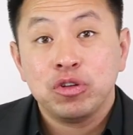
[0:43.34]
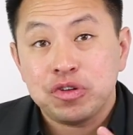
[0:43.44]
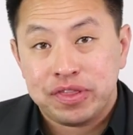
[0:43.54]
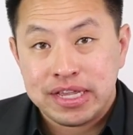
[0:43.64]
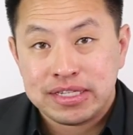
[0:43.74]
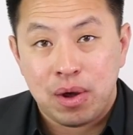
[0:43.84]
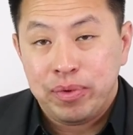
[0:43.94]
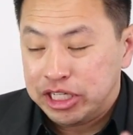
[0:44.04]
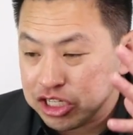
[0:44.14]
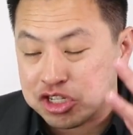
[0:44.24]
Those are things
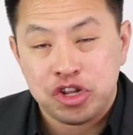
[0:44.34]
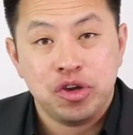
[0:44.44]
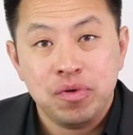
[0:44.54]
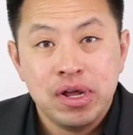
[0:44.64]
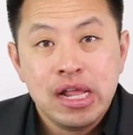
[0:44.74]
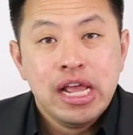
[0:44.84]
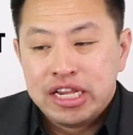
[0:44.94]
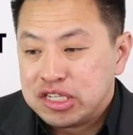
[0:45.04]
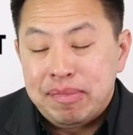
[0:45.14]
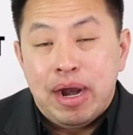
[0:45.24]
that we just do.
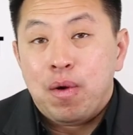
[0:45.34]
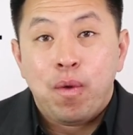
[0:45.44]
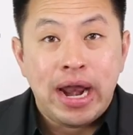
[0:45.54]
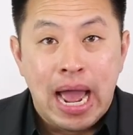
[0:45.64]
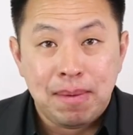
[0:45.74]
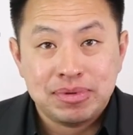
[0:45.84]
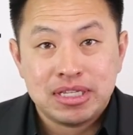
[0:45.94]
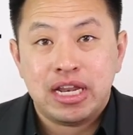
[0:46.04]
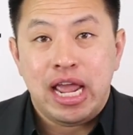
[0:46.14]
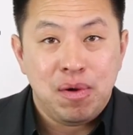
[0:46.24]
Doesn't matter what
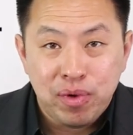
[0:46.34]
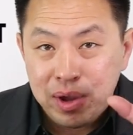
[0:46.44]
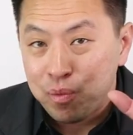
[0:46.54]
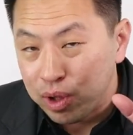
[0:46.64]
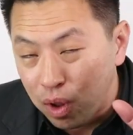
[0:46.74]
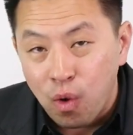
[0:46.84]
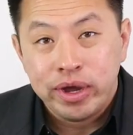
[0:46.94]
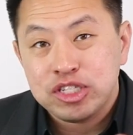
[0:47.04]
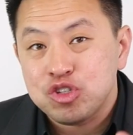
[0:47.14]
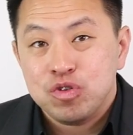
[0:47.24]
happens today, we will
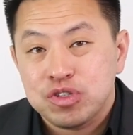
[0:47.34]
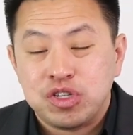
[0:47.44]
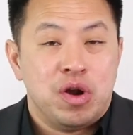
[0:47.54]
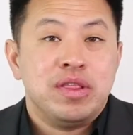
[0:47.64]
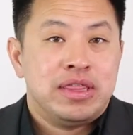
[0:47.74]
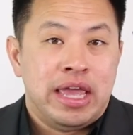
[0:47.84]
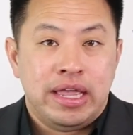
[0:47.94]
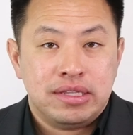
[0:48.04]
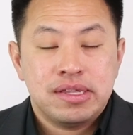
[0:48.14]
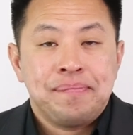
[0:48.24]
always do certain
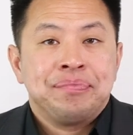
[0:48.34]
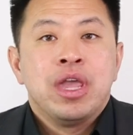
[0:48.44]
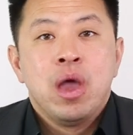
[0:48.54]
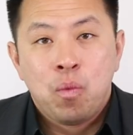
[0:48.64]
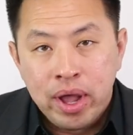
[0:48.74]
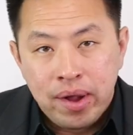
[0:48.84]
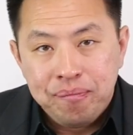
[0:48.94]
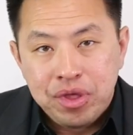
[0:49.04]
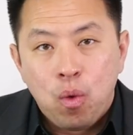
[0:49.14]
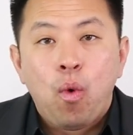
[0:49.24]
things.
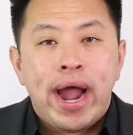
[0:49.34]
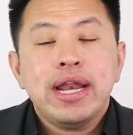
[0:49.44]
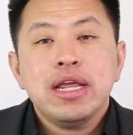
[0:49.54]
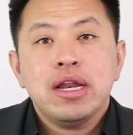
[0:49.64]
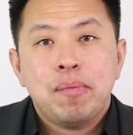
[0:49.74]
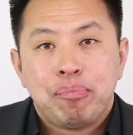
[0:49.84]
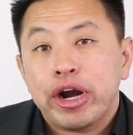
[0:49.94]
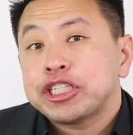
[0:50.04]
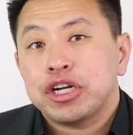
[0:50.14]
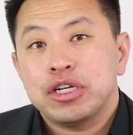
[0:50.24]
Well, why did
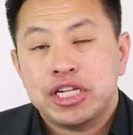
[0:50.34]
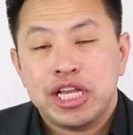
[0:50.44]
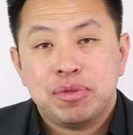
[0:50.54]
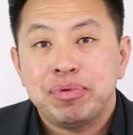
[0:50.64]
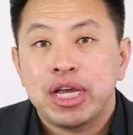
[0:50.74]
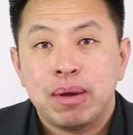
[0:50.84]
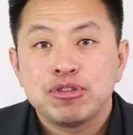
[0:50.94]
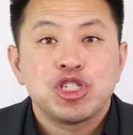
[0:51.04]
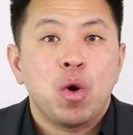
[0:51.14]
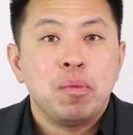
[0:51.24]
brushing our teeth
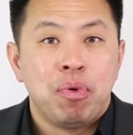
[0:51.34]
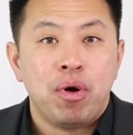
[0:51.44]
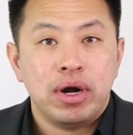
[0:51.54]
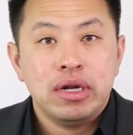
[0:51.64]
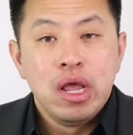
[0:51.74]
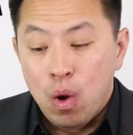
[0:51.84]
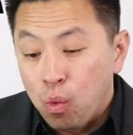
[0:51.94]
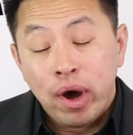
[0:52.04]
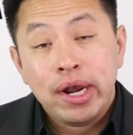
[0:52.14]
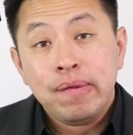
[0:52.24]
become so important?
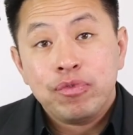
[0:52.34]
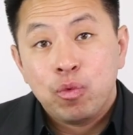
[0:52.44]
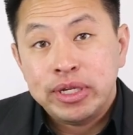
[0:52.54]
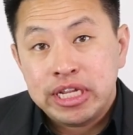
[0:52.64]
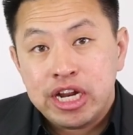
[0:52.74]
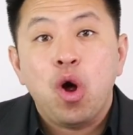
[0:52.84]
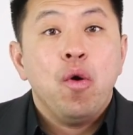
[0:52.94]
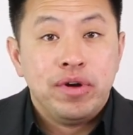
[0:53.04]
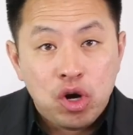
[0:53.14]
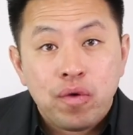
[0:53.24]
One, we did it
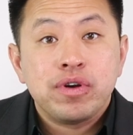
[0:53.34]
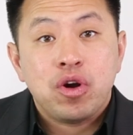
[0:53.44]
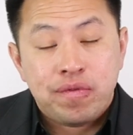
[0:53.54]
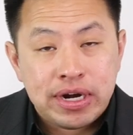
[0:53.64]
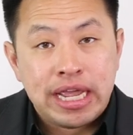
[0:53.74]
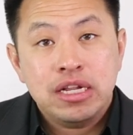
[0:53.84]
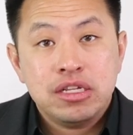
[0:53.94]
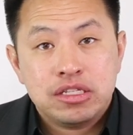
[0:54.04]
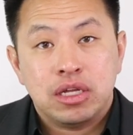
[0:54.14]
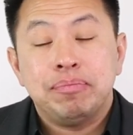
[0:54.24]
over and over and over
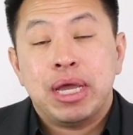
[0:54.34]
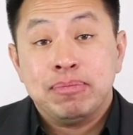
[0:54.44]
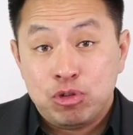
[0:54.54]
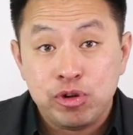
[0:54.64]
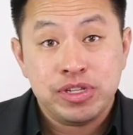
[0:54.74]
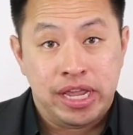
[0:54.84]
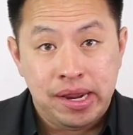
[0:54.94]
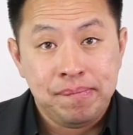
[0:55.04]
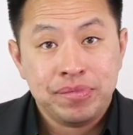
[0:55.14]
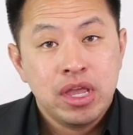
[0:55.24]
again till it becomes a
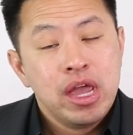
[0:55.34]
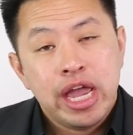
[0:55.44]
routine.